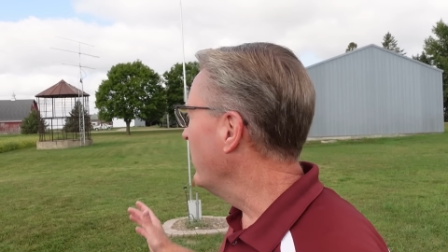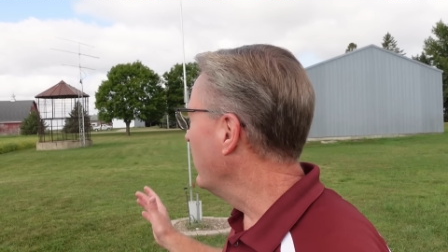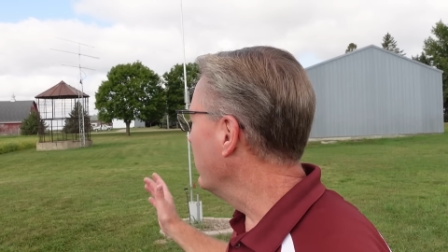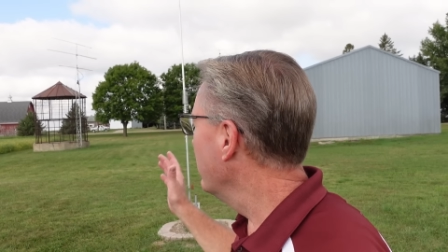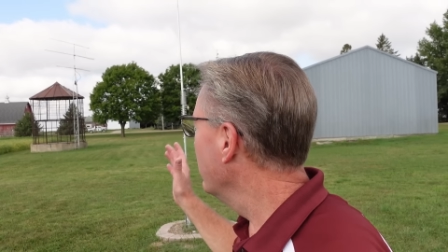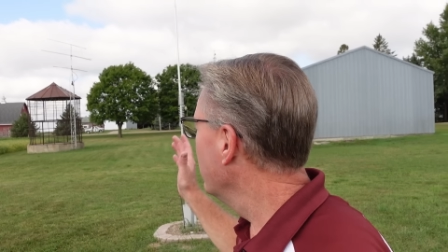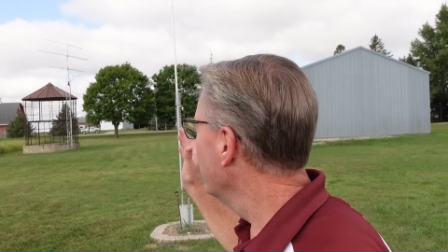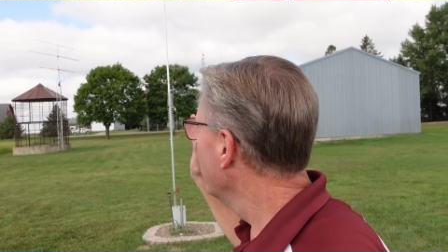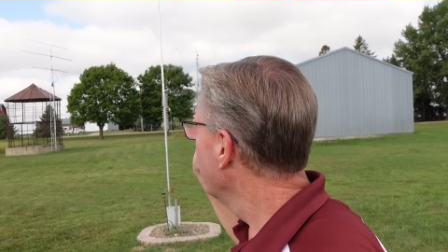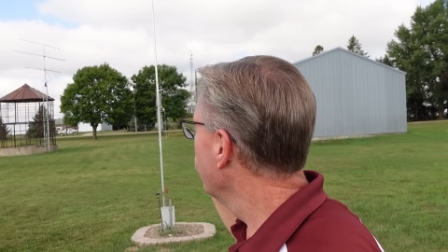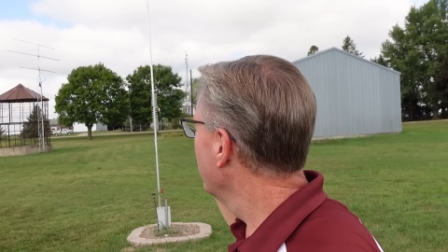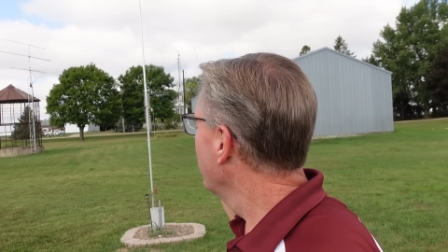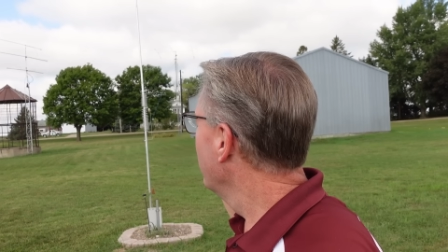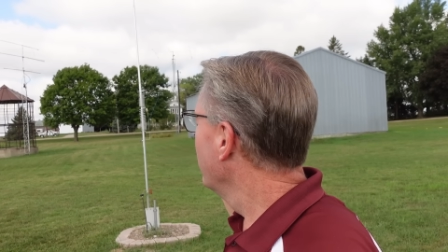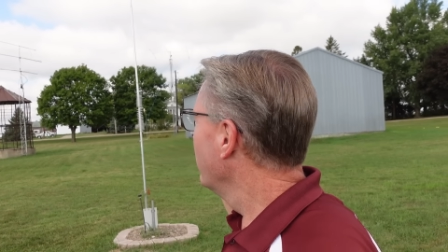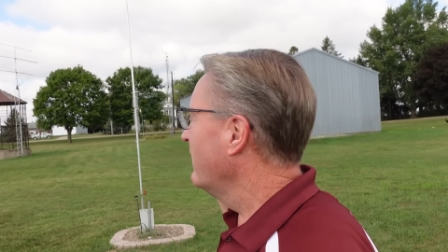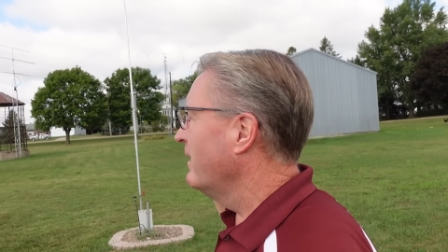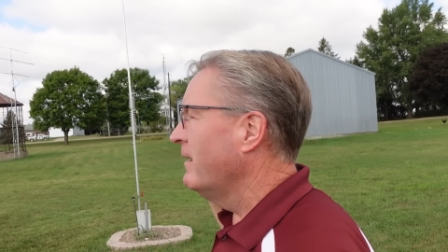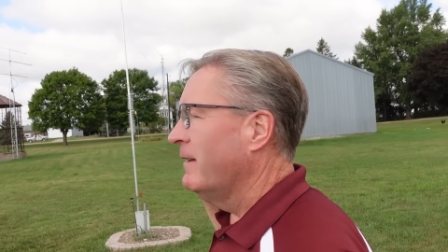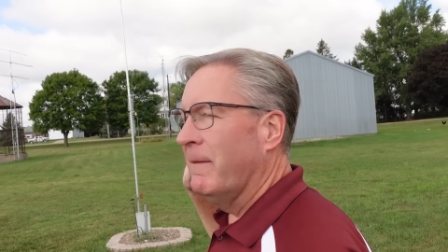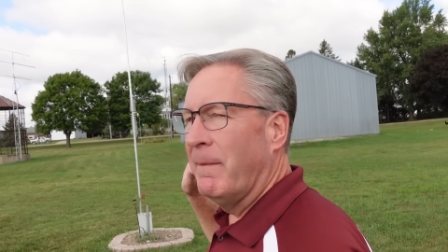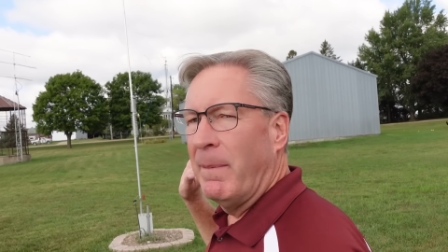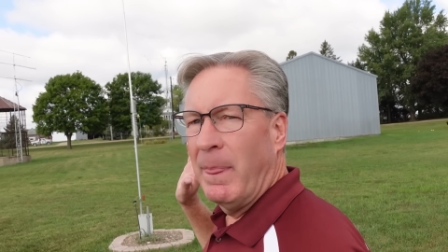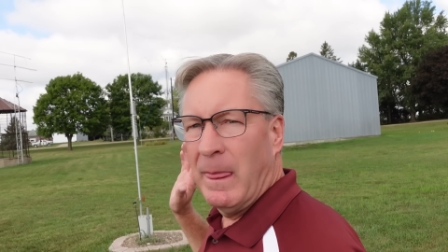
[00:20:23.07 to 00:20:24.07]
but
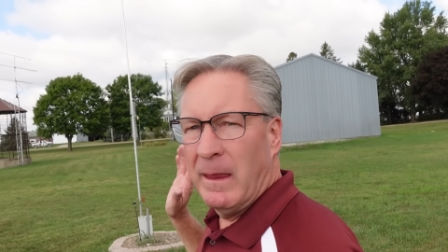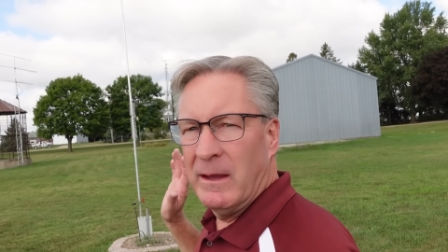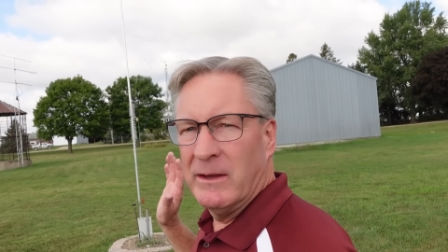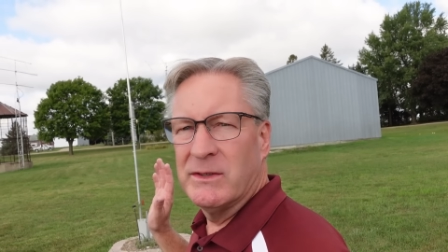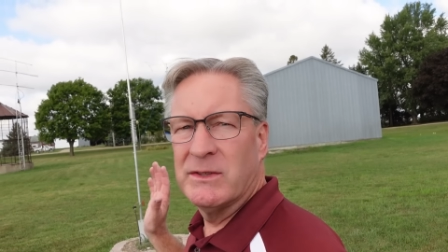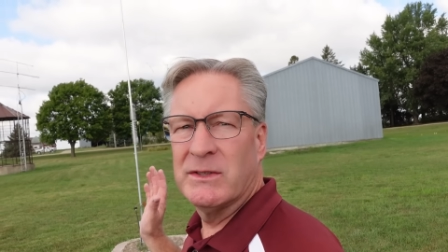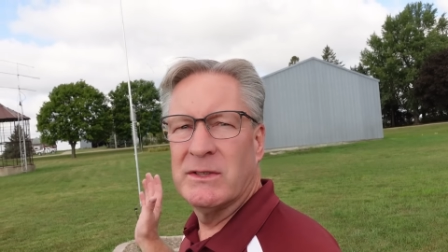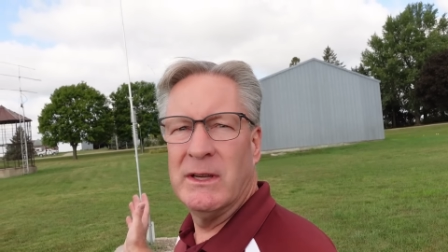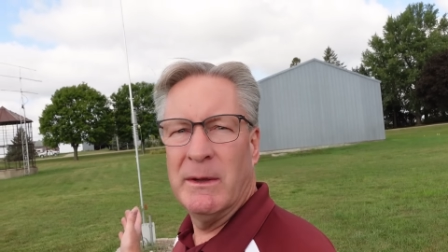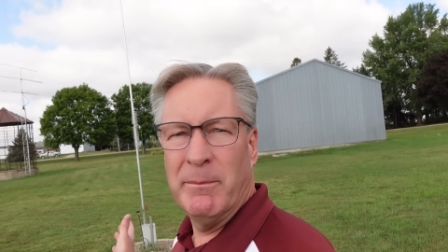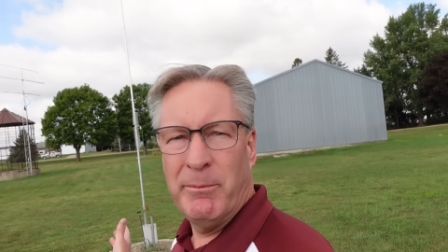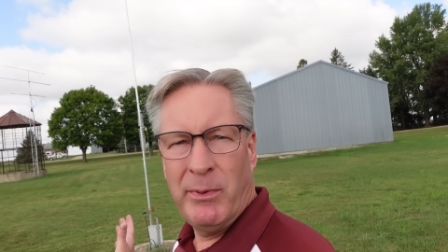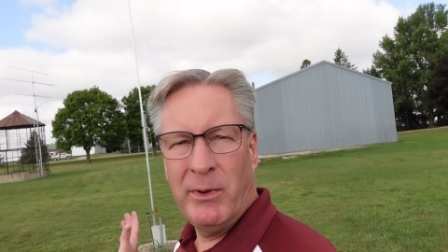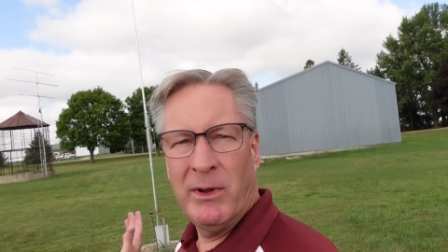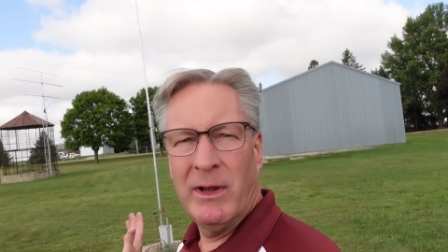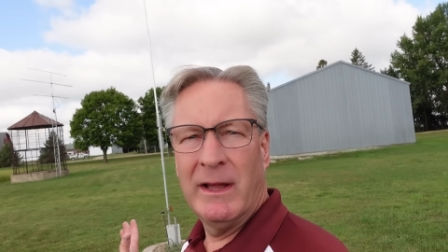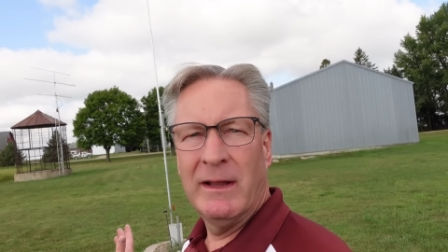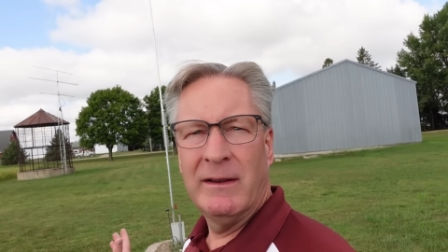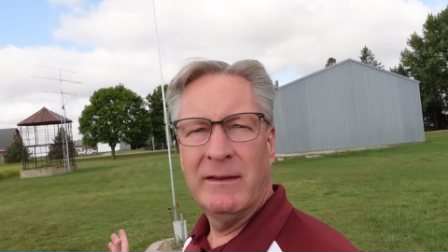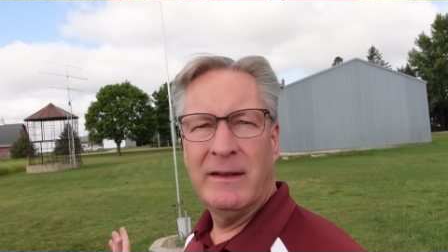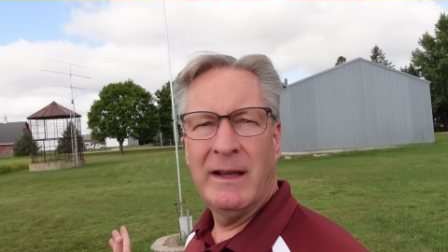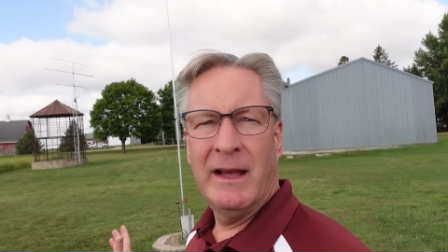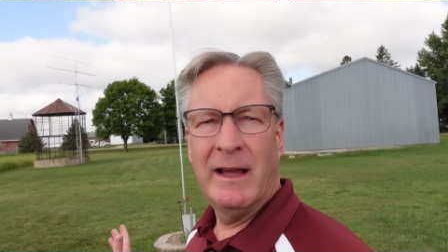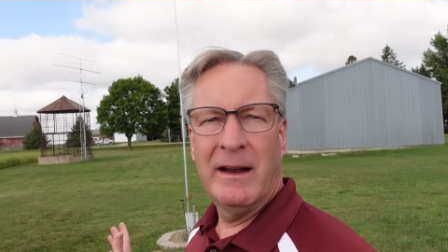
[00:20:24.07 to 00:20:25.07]

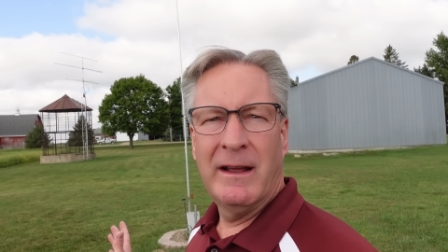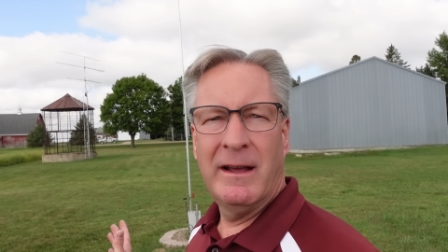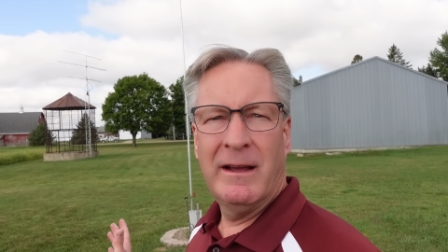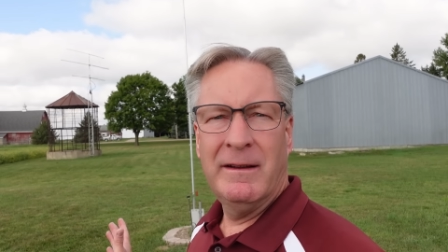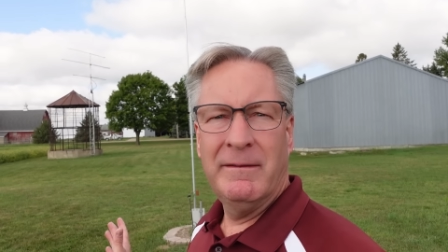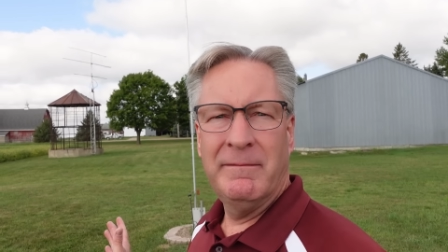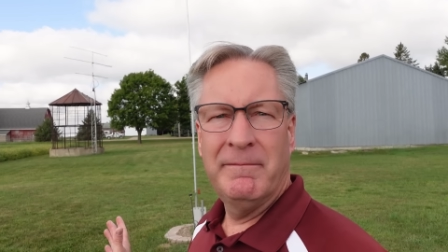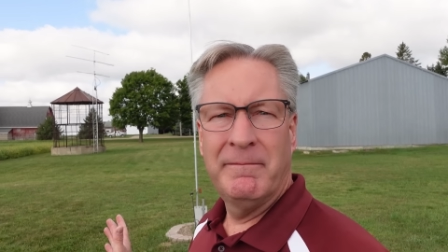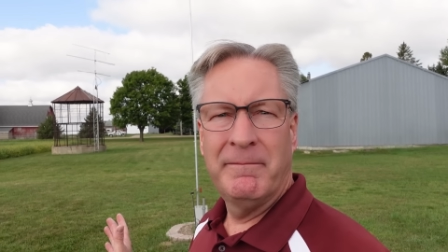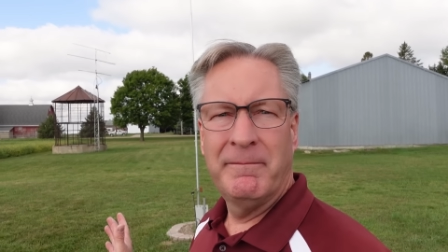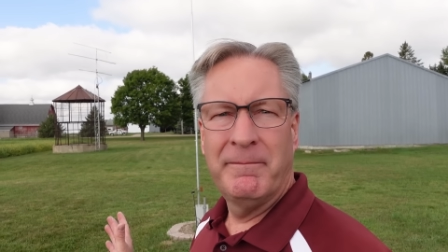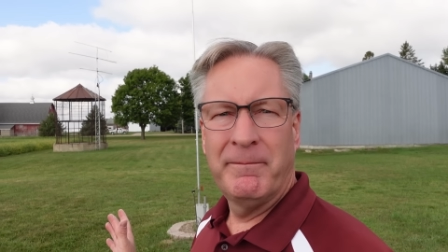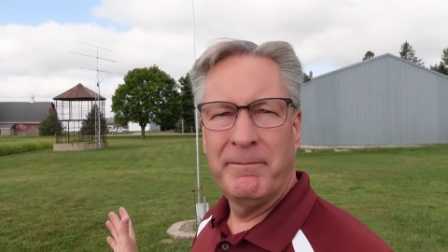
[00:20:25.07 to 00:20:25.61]
simple antenna.